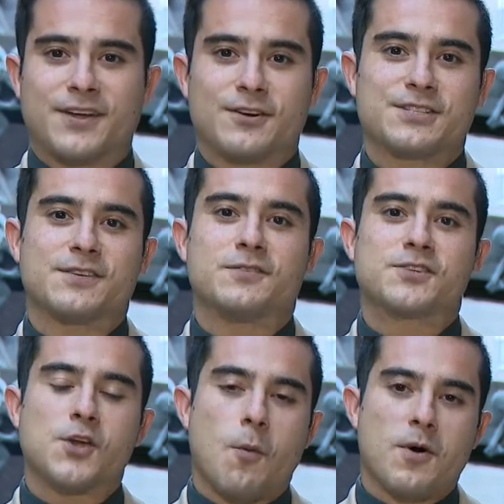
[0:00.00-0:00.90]
there's
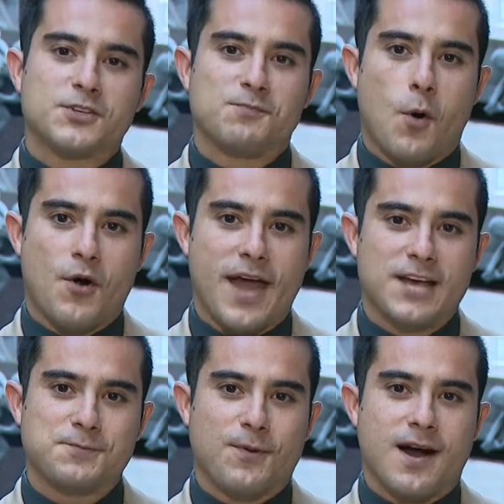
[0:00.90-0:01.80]
so much more to
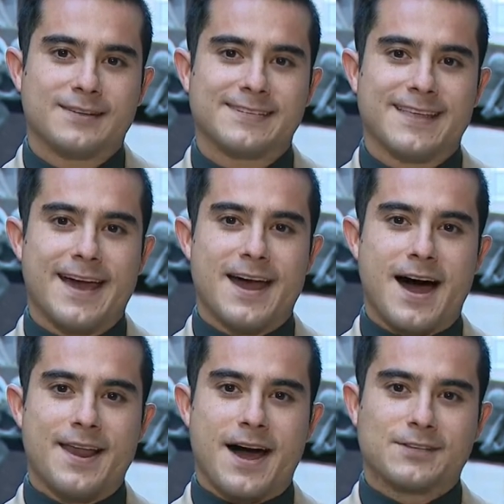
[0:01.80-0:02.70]
Esperanza that
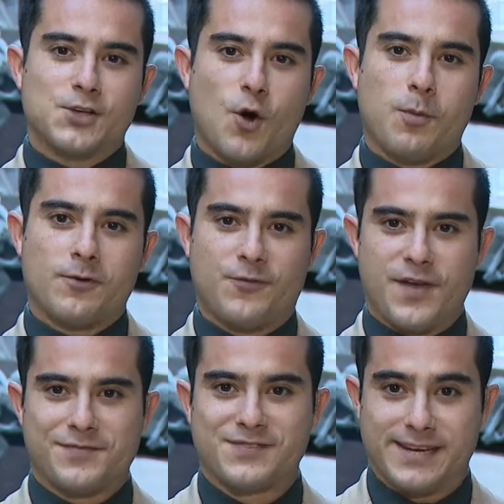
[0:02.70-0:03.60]
on October
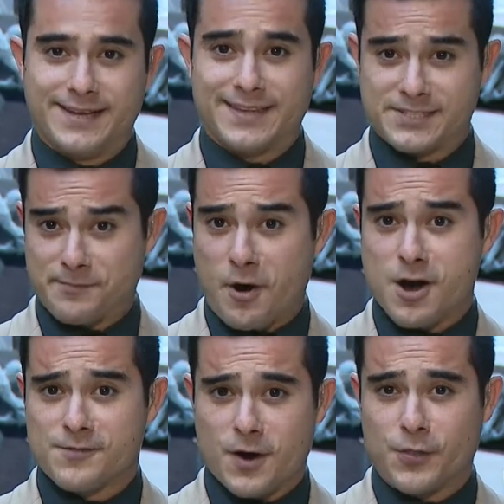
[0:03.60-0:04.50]
fifteenth, as a part
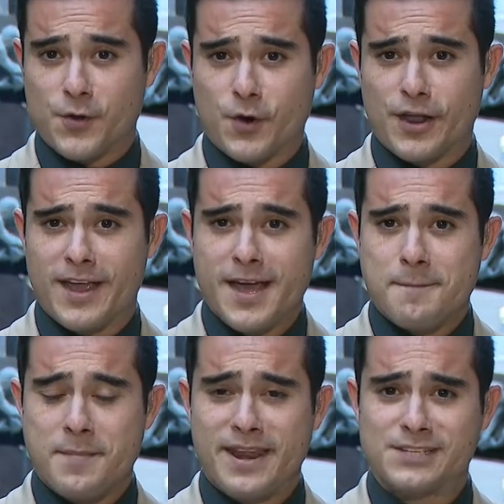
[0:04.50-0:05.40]
of our thirty
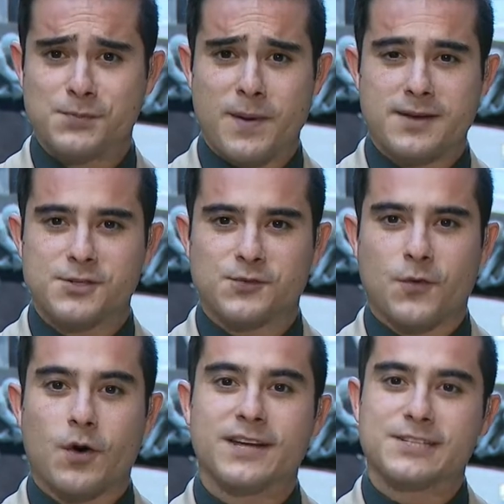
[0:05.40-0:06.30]
minute special
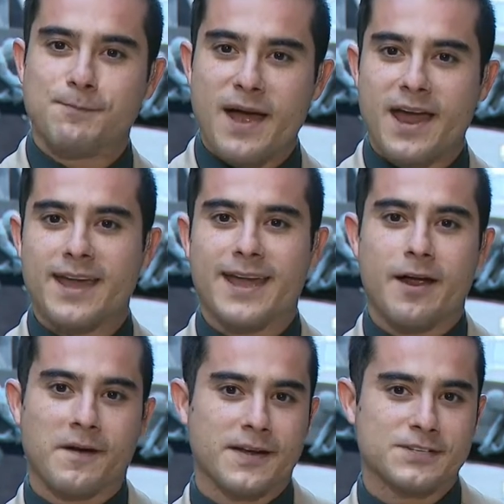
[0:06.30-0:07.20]
for Hispanic
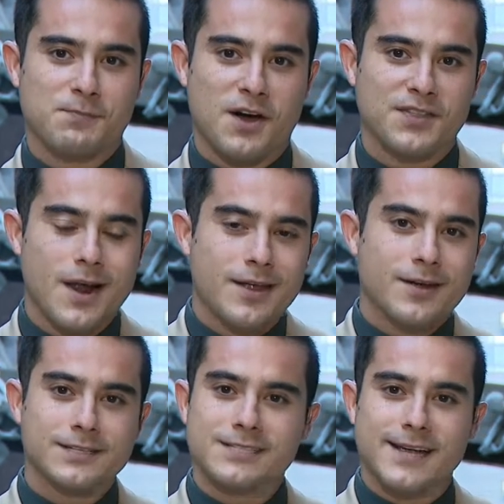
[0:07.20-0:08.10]
Heritage Month, you're
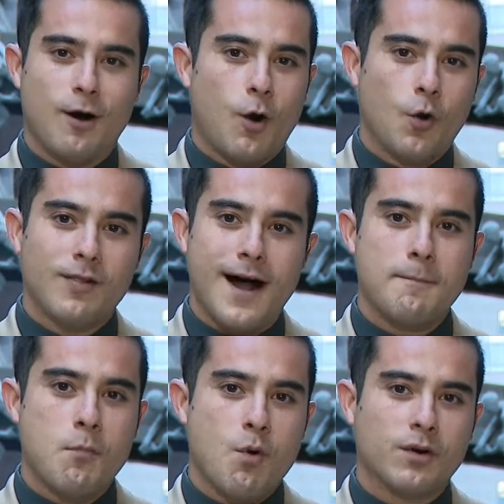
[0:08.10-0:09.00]
going to see a whole lot
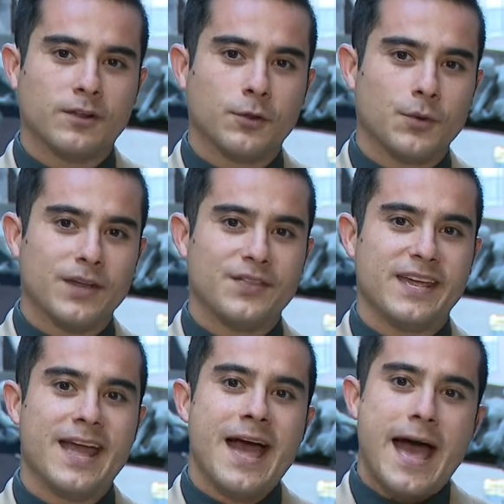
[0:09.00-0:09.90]
more, including
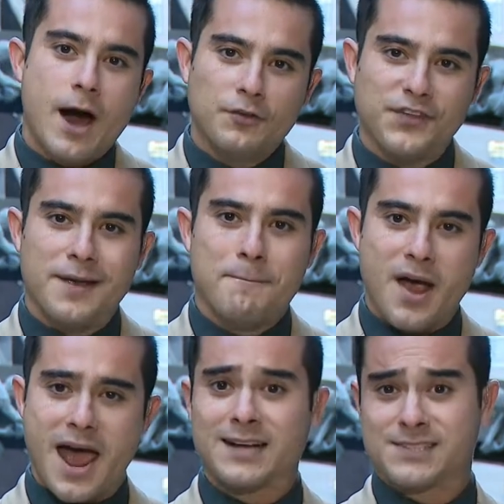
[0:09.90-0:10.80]
the health
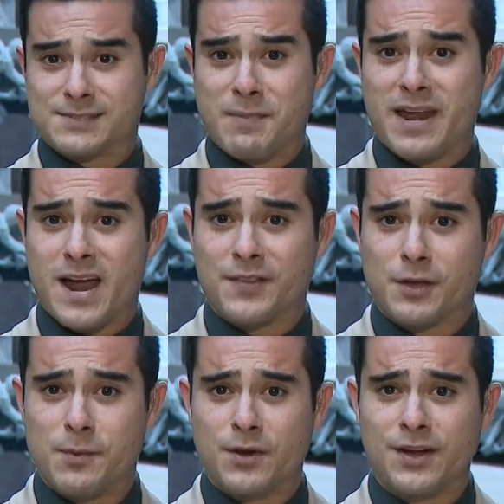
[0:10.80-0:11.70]
impacts it's made on the
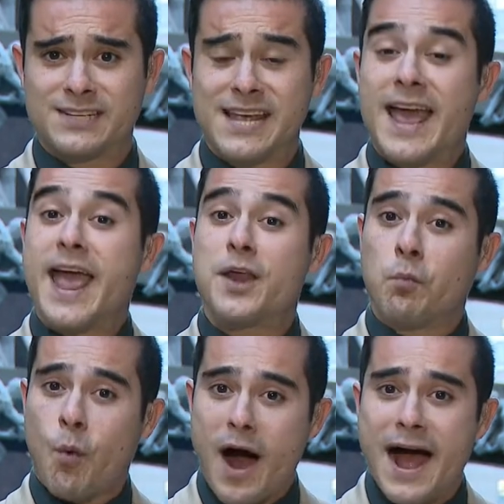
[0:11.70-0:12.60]
communities and
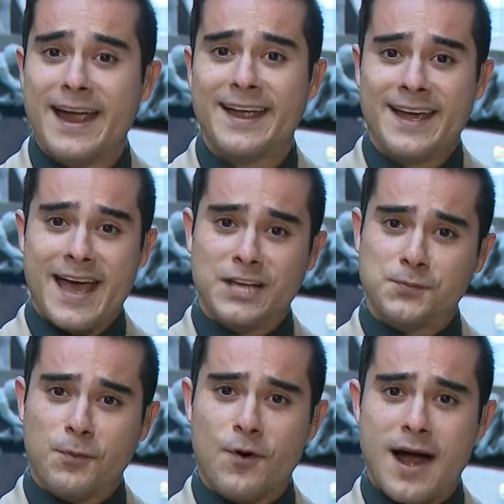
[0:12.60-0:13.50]
why
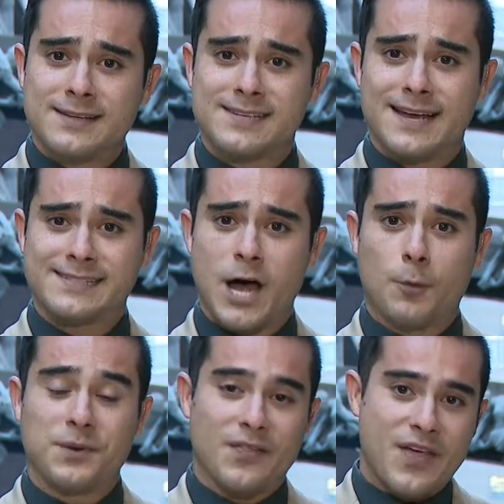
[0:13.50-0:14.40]
Esperanza has
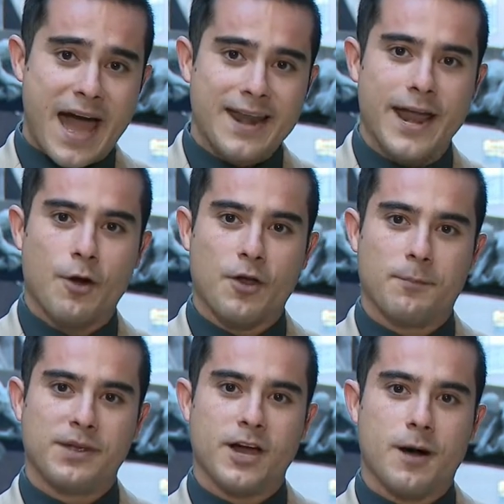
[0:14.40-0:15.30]
helped that area
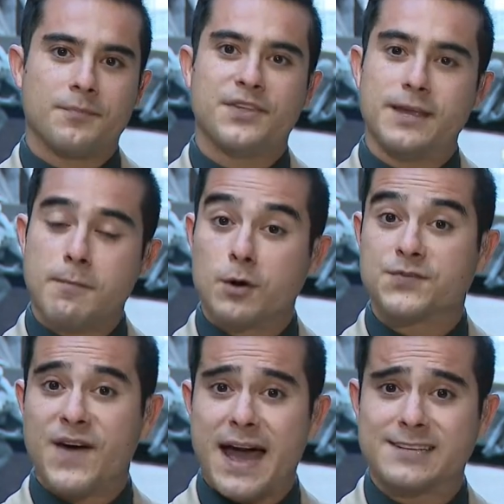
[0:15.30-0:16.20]
become the most
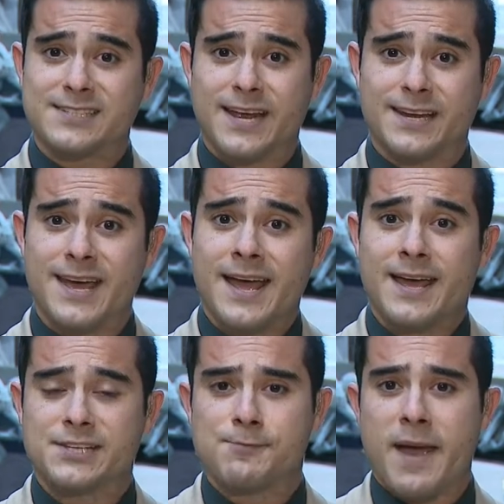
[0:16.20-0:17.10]
vaccinated
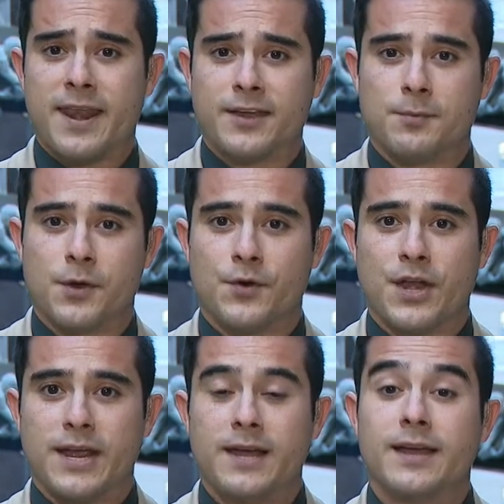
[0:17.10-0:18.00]
Hispanic
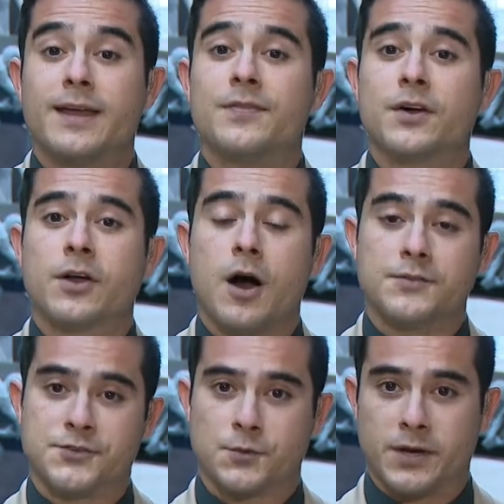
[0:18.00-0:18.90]
community in the
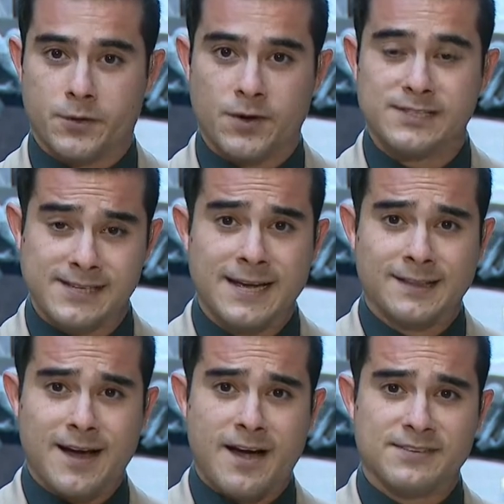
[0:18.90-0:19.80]
country. Chris,
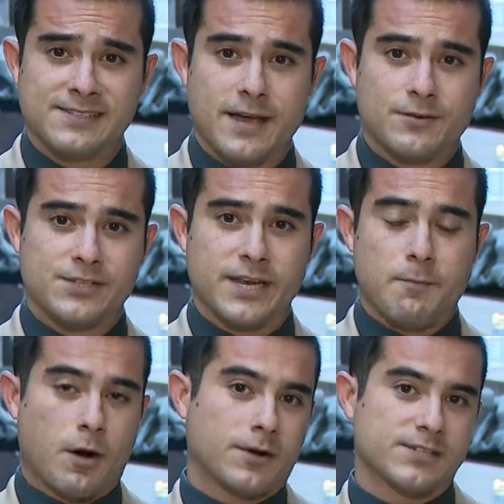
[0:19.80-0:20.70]
live in Center City,
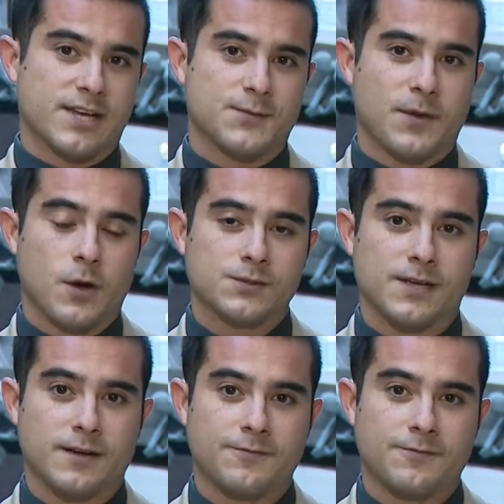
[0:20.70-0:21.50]
Marcus Espinoza,